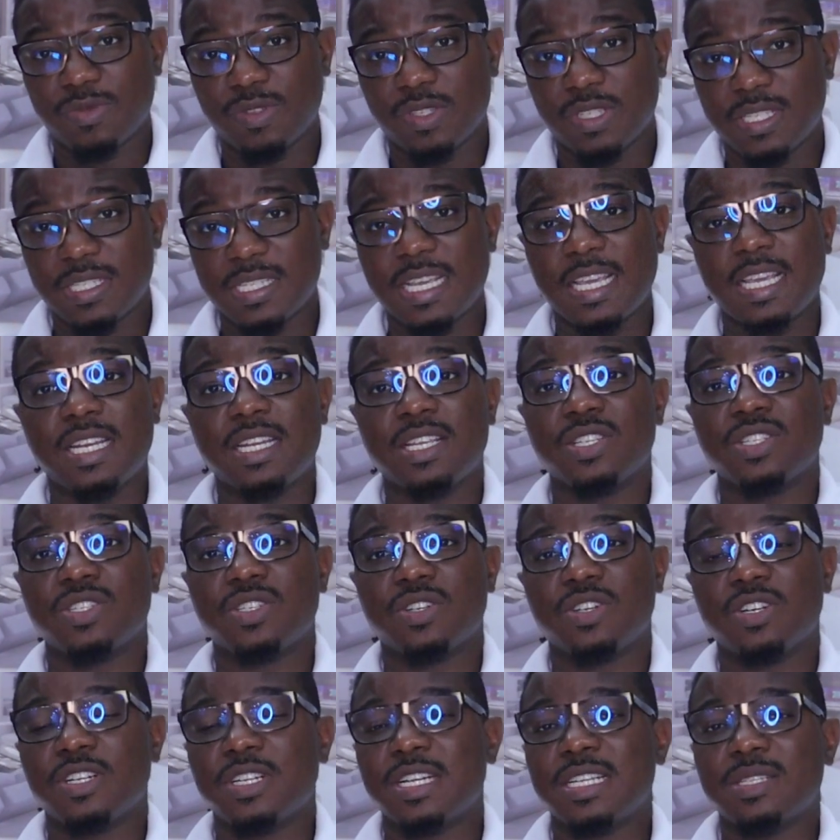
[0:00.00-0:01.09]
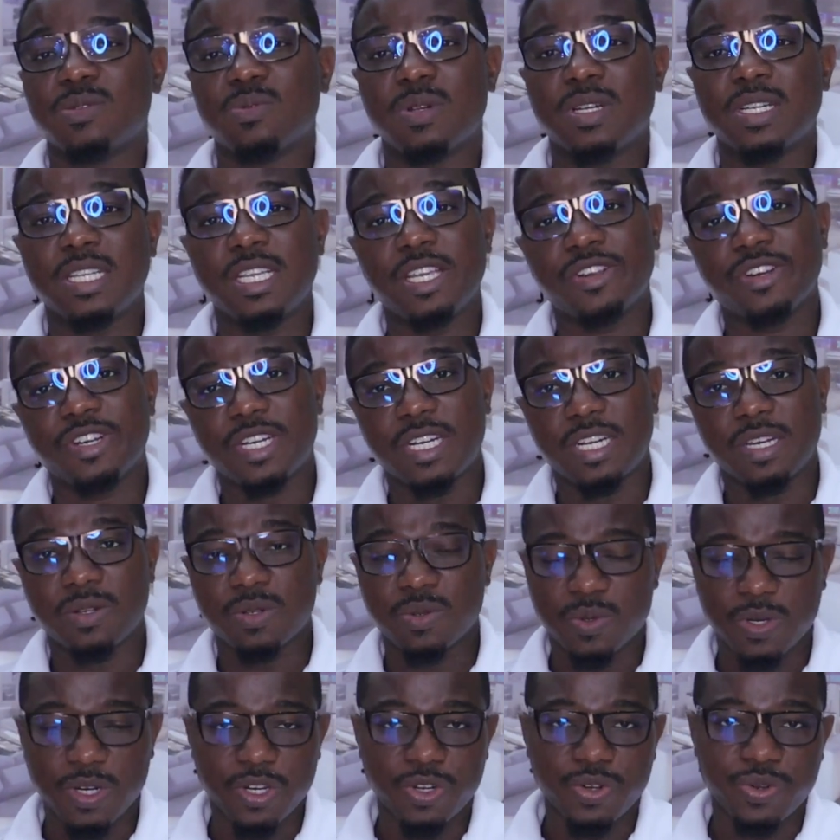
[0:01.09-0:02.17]
signage, or that's one area that
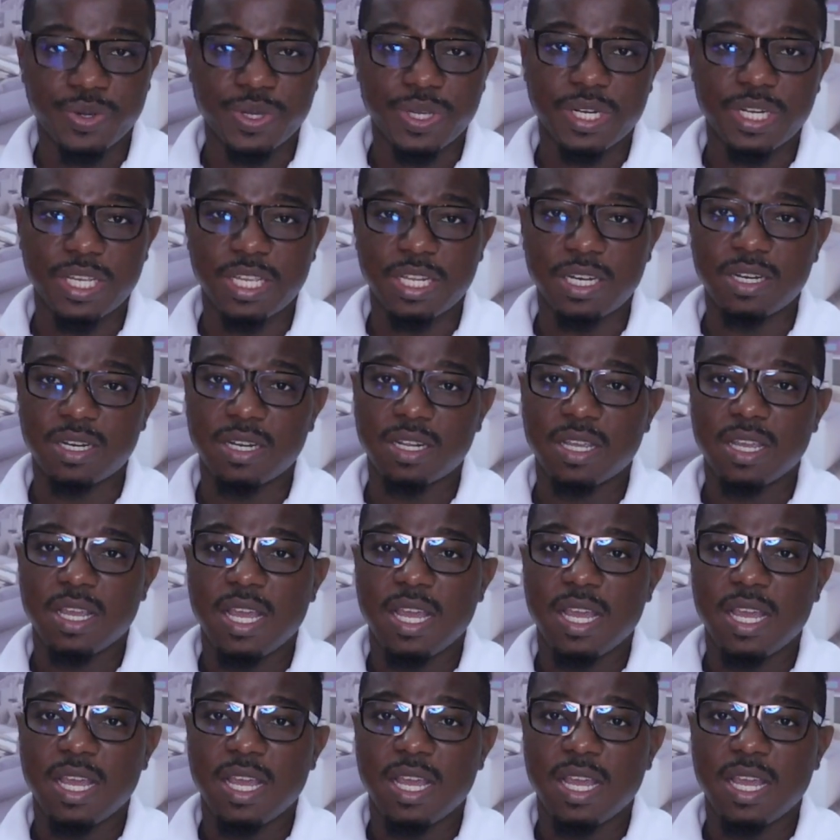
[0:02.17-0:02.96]
we're going in